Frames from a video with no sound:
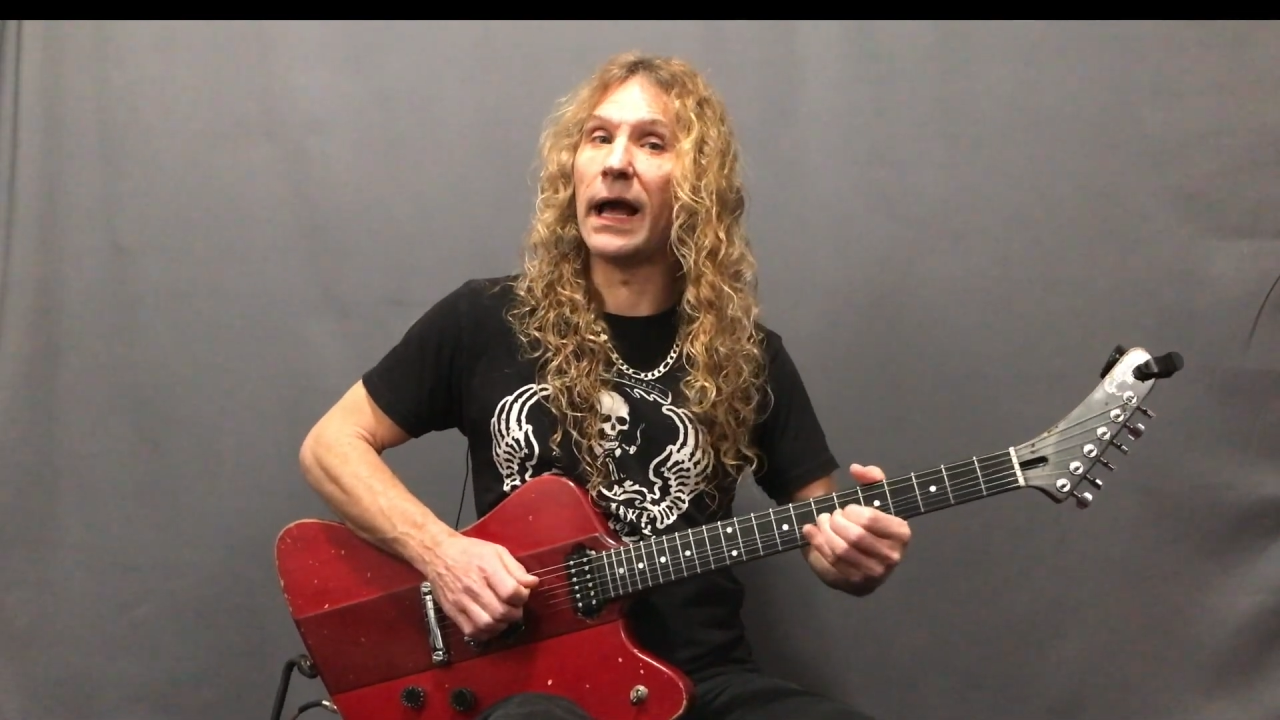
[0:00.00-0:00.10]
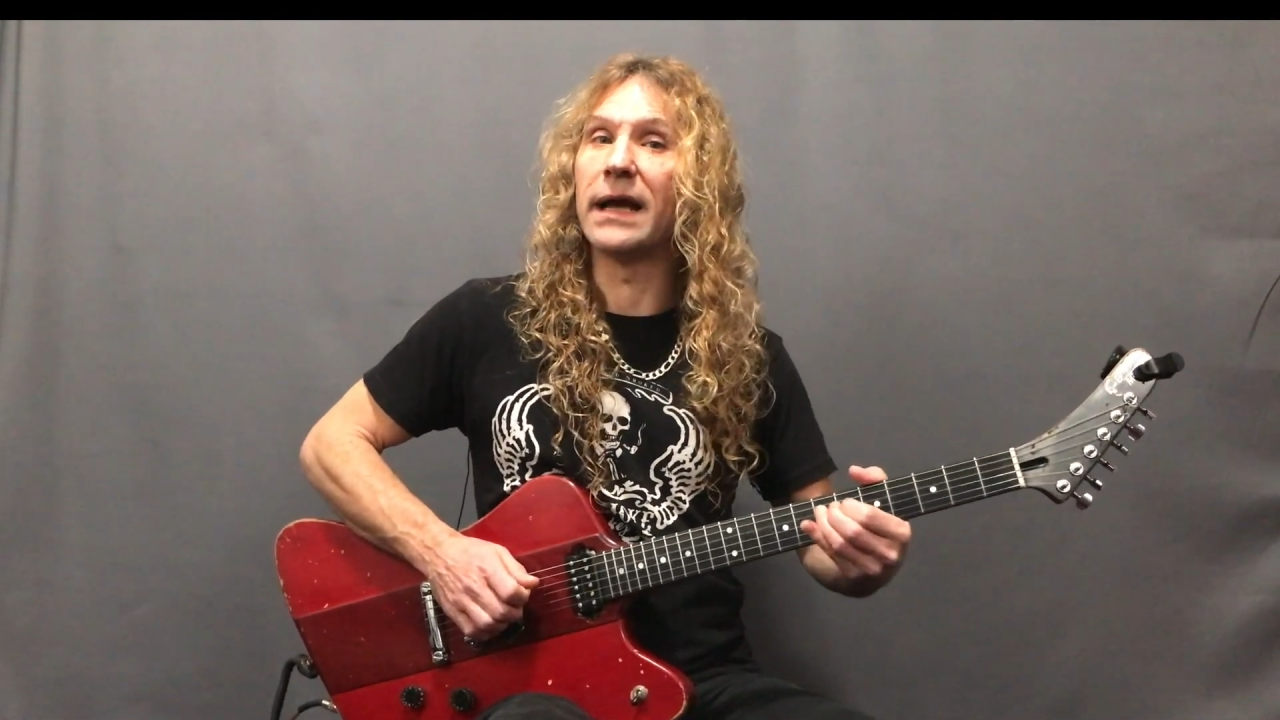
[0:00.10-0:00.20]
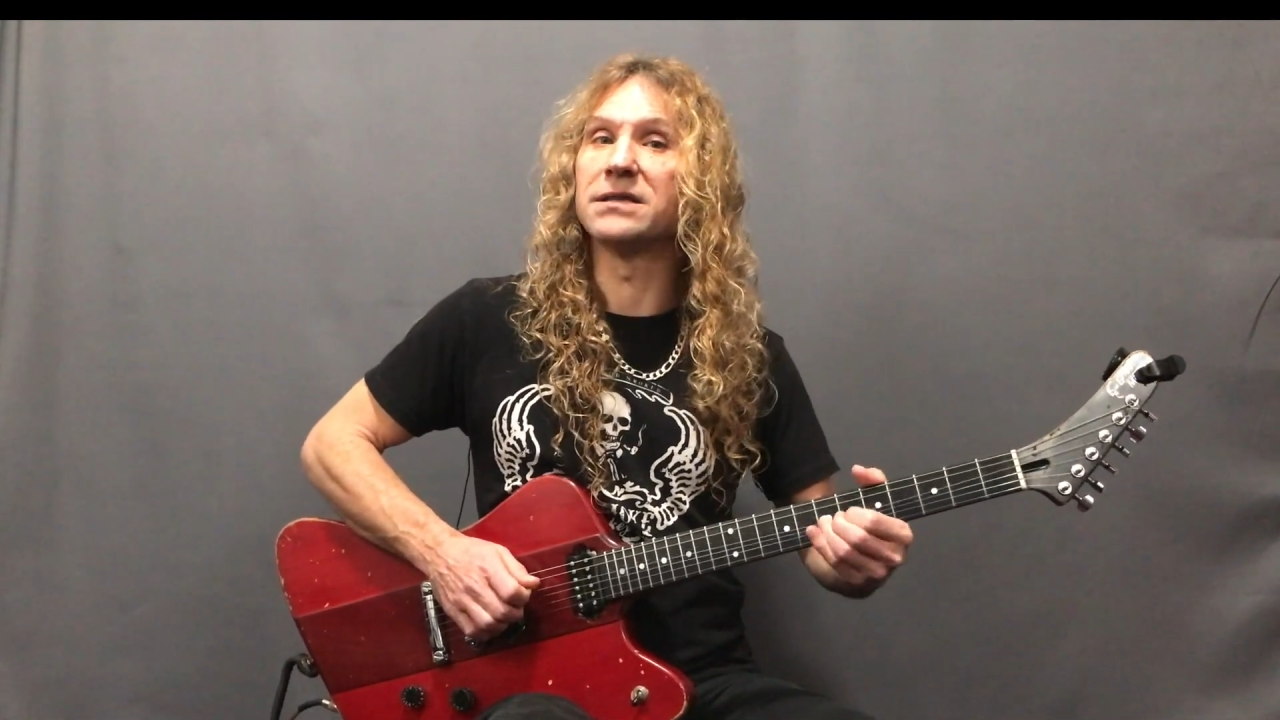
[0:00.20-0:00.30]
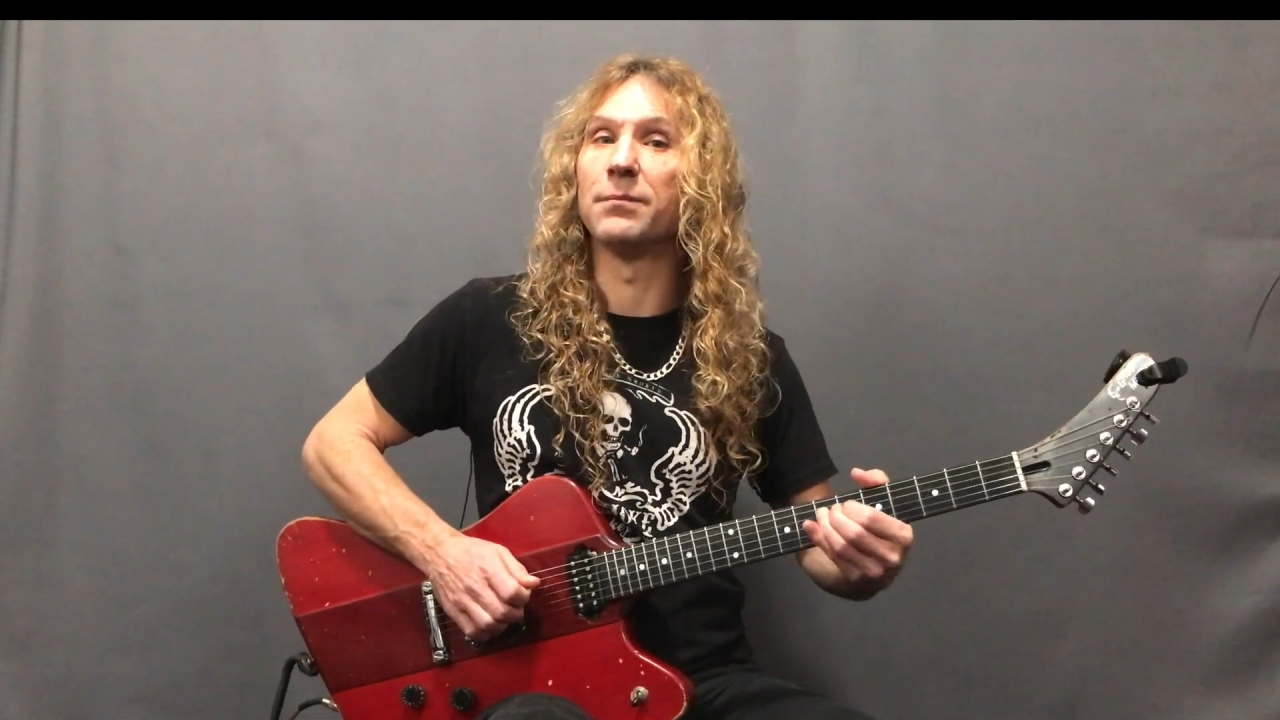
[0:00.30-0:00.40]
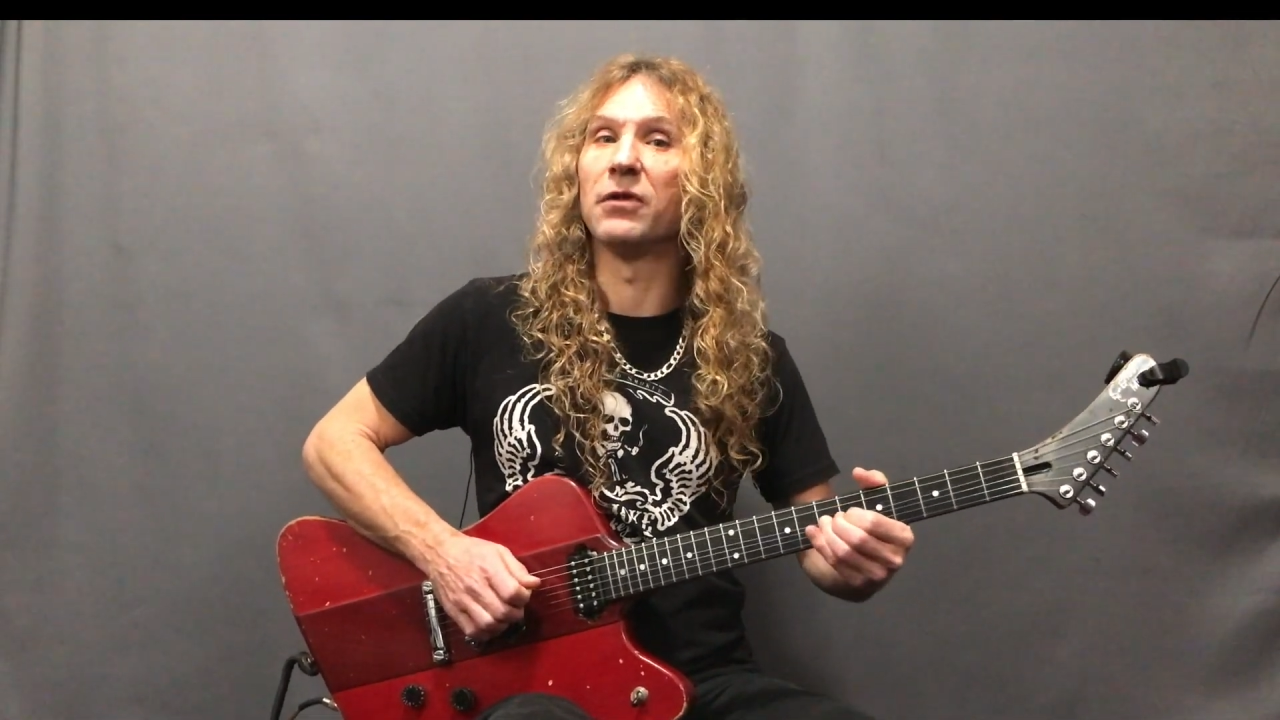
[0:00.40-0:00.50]

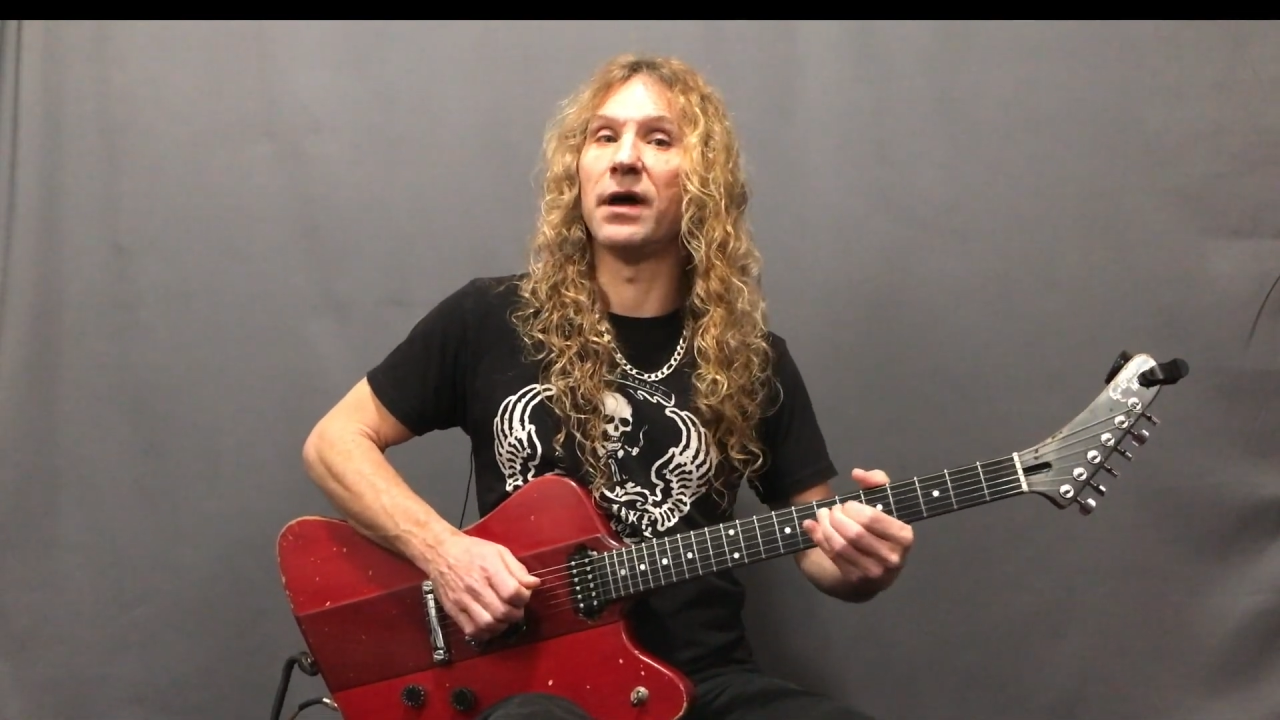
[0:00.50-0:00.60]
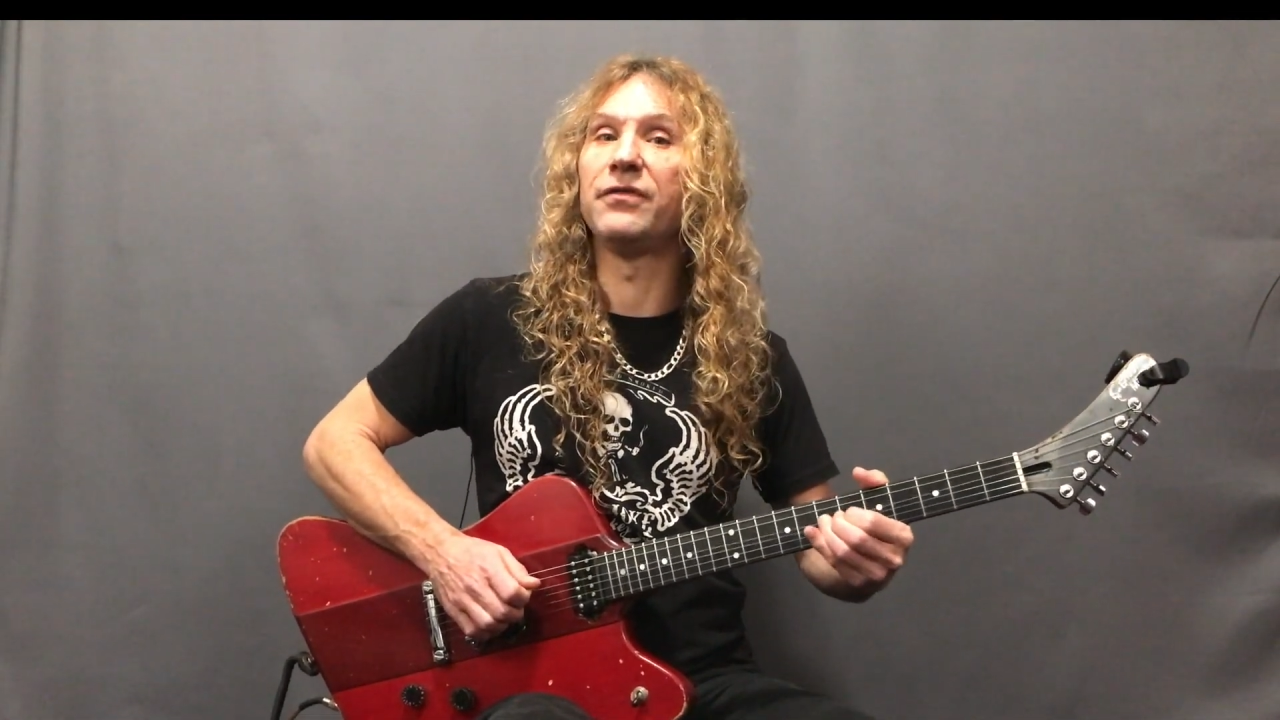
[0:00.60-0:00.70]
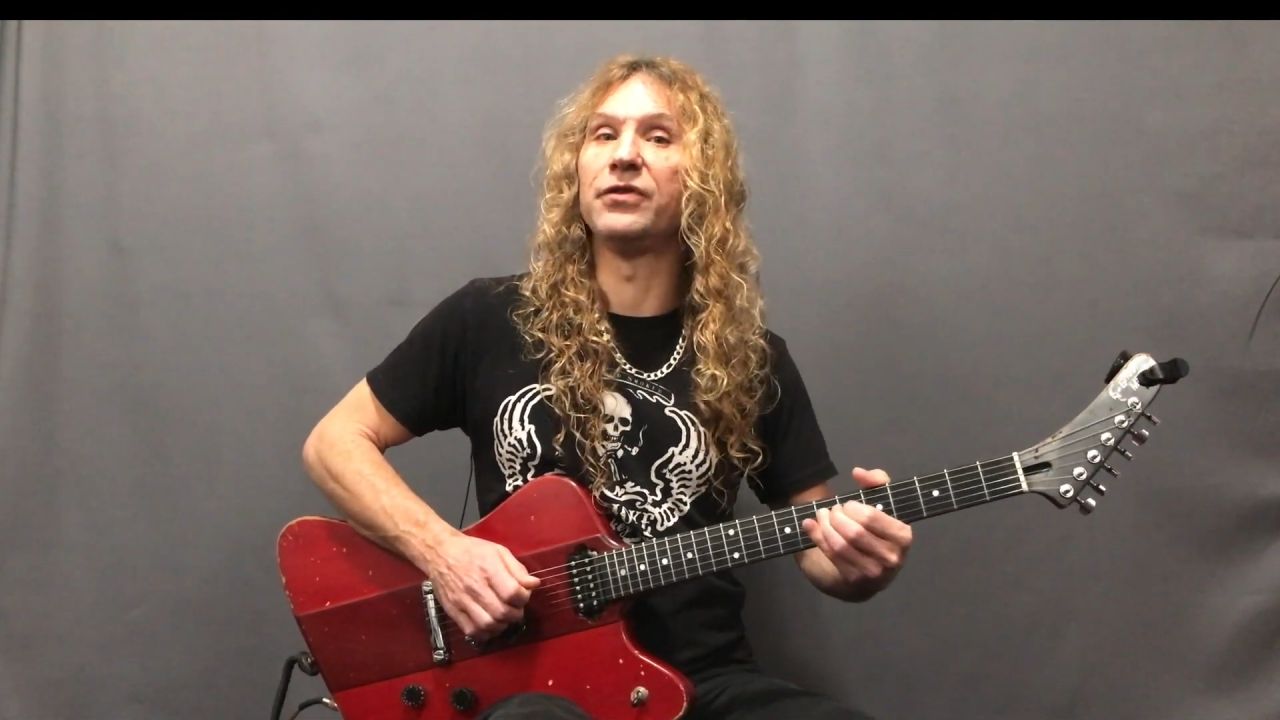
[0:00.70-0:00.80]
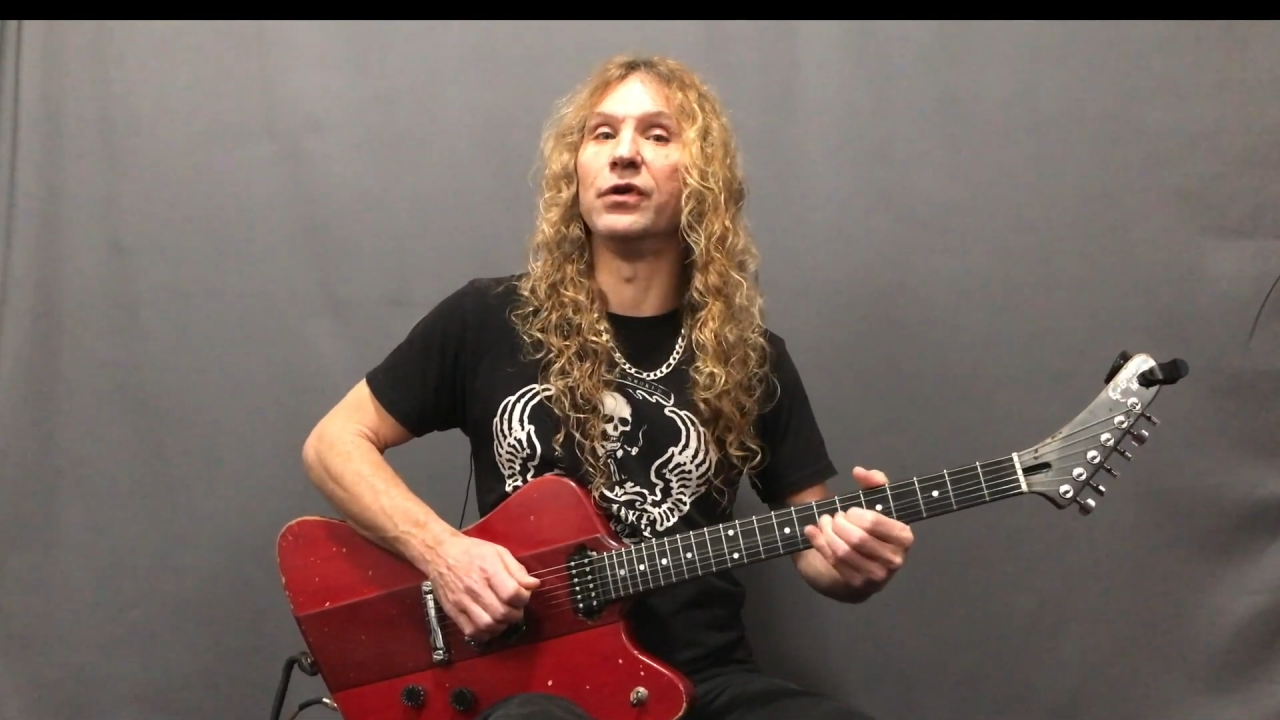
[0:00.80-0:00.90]
add some life to